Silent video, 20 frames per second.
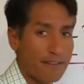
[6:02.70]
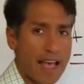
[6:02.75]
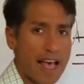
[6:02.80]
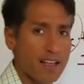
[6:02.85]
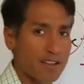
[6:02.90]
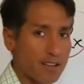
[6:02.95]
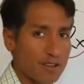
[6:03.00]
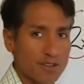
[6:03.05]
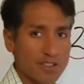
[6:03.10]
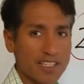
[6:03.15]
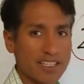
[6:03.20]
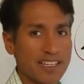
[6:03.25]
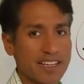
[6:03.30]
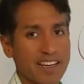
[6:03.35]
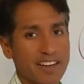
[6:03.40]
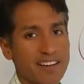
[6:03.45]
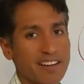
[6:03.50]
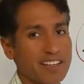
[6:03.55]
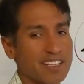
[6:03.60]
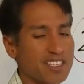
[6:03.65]
values in
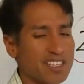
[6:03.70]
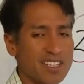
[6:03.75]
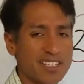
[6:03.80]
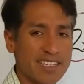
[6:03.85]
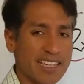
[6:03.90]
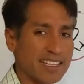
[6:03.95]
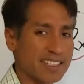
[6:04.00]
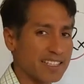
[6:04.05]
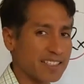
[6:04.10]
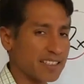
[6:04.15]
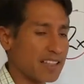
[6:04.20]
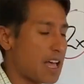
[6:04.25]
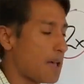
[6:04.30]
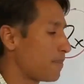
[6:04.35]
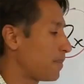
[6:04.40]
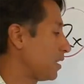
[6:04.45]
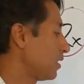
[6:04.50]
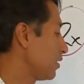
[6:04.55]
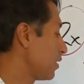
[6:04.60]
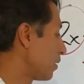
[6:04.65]
here, it just gets
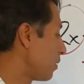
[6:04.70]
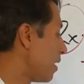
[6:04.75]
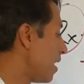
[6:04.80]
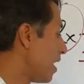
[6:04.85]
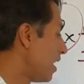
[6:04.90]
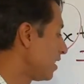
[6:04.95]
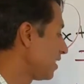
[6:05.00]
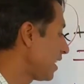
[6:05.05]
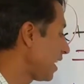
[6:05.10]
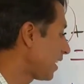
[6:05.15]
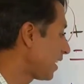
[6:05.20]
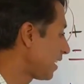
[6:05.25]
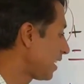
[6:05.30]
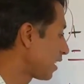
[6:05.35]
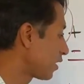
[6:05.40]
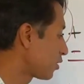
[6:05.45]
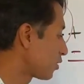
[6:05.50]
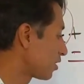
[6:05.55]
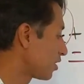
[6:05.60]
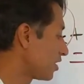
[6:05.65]
sloppy. So take an
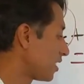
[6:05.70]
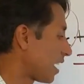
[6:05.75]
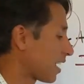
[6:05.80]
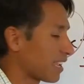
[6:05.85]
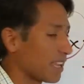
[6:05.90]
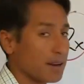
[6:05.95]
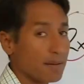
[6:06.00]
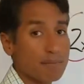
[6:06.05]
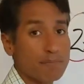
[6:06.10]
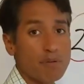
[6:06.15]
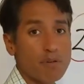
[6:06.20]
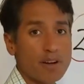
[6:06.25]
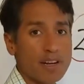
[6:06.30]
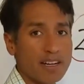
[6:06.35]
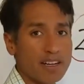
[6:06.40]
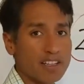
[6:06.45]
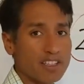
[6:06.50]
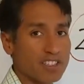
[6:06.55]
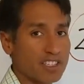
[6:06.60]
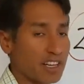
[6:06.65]
extra second, put
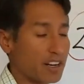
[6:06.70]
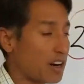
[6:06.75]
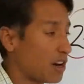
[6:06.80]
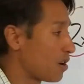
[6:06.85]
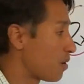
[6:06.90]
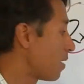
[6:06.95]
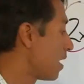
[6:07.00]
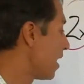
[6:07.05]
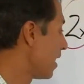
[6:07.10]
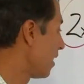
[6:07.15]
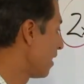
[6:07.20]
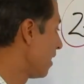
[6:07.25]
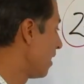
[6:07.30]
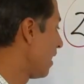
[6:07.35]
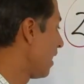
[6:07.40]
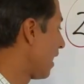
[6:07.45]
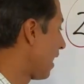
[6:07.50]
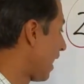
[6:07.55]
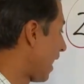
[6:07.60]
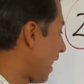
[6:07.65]
in a 0,
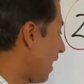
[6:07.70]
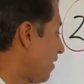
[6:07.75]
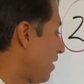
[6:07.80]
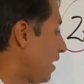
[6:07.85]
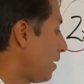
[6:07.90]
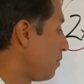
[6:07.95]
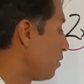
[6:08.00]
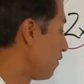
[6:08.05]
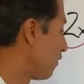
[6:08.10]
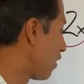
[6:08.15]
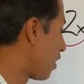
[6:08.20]
and then move